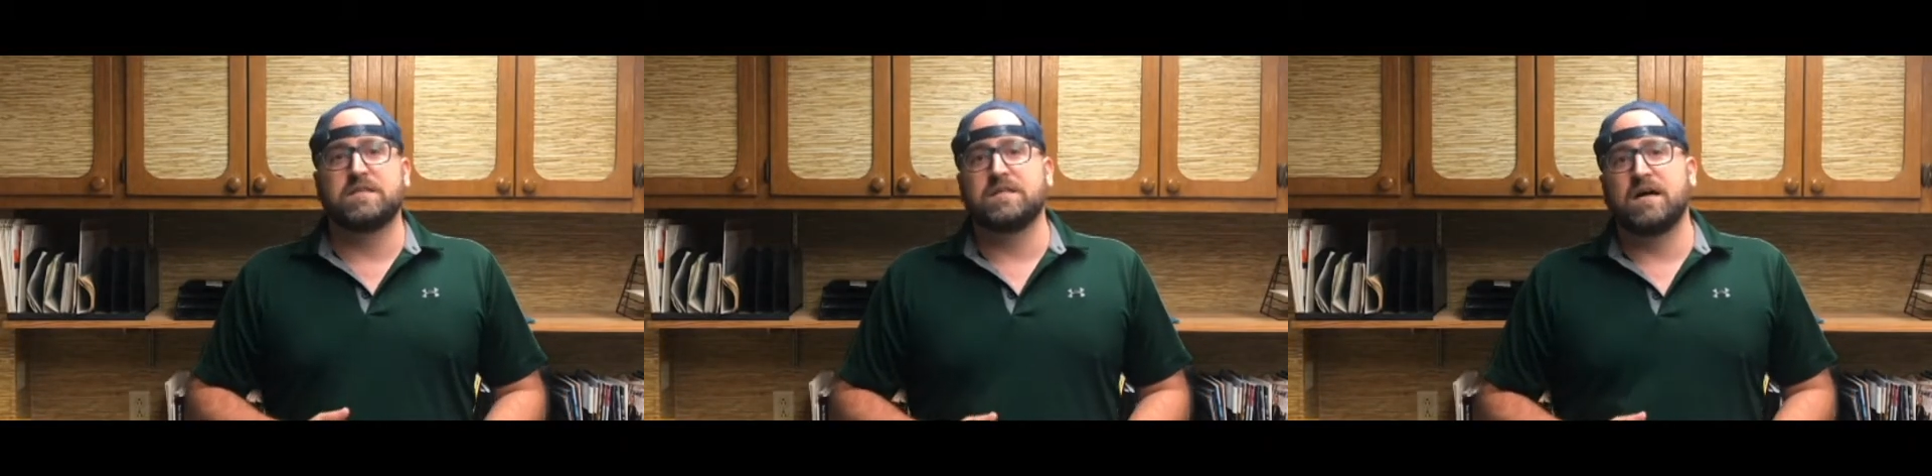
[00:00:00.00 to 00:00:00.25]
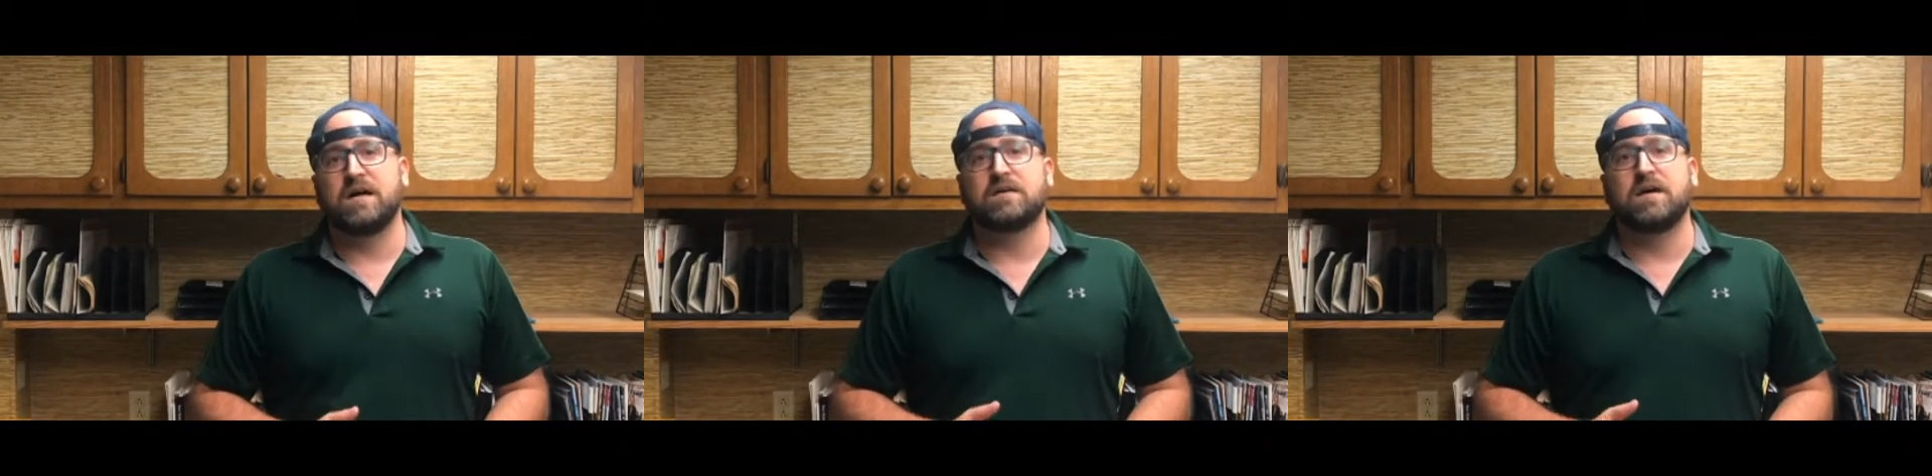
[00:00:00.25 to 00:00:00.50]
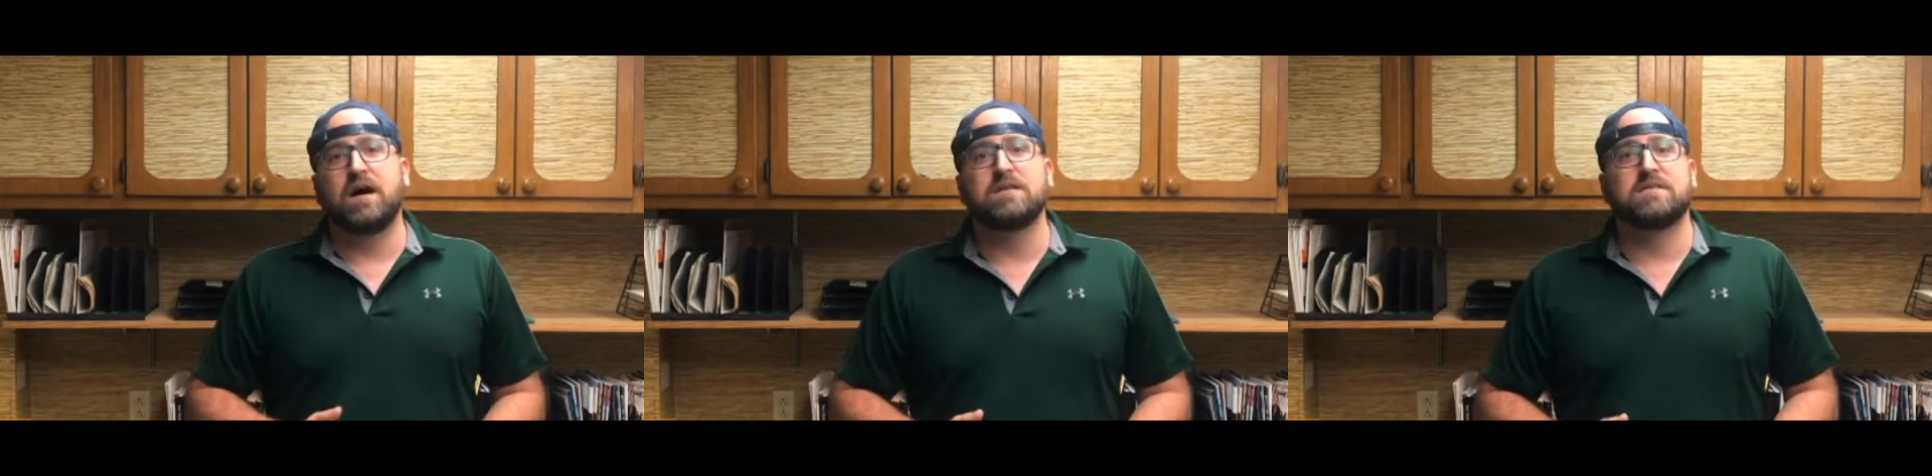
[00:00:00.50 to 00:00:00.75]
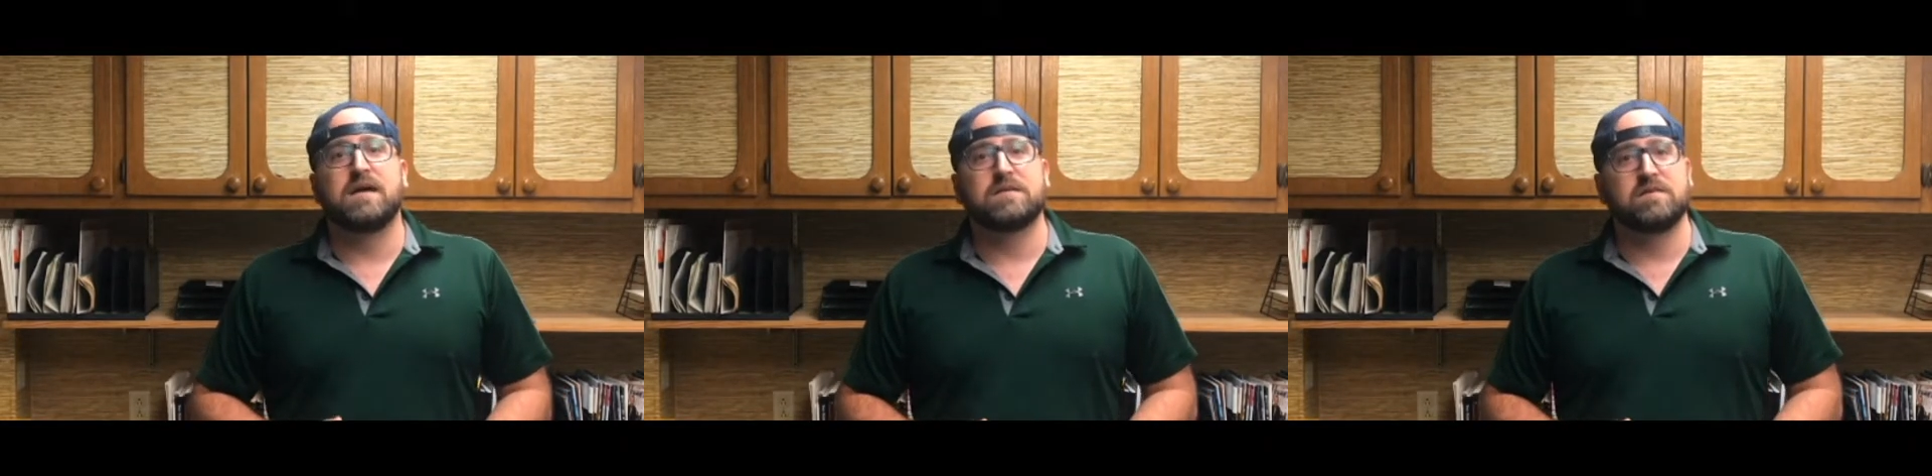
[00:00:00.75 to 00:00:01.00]
did not
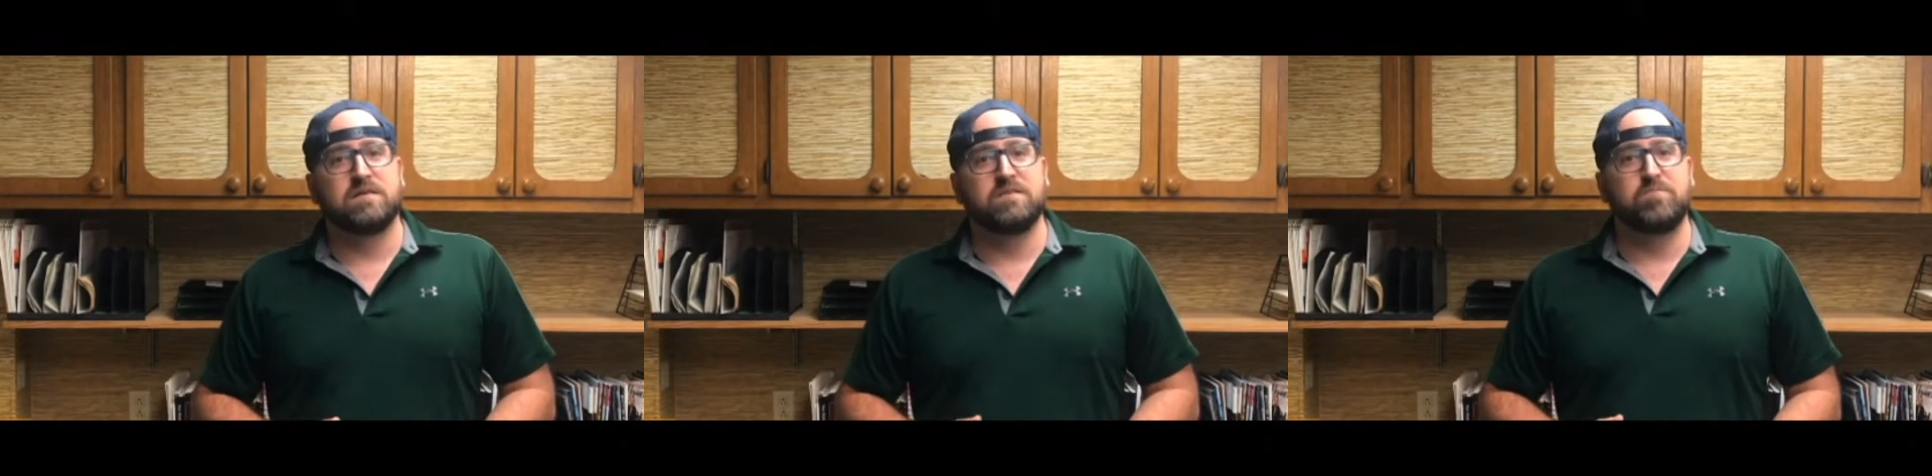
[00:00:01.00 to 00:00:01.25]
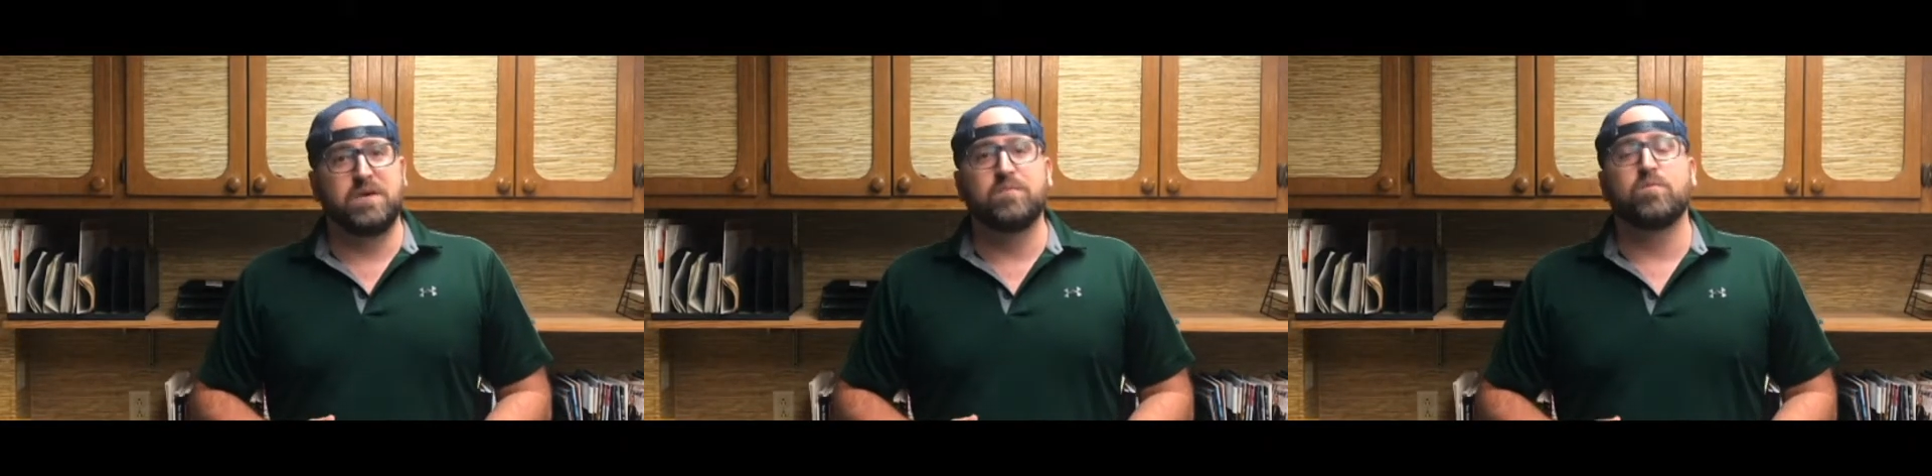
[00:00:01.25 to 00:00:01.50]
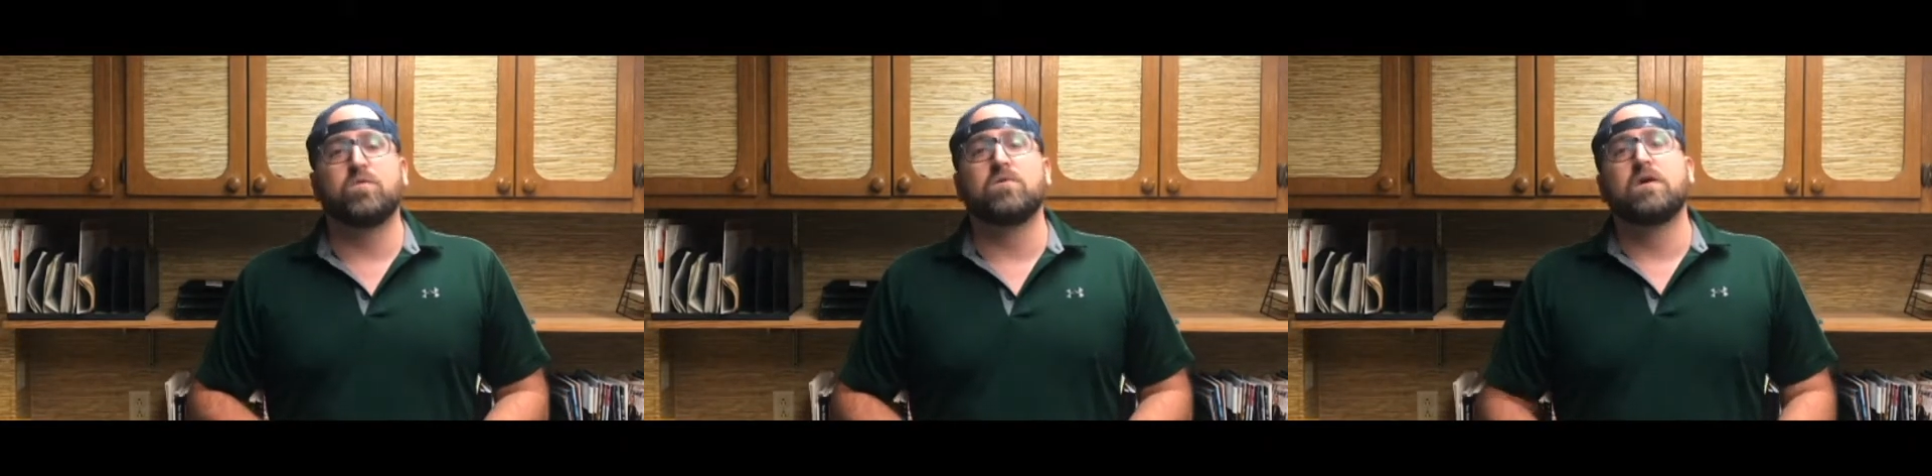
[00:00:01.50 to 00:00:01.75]
contact enough people,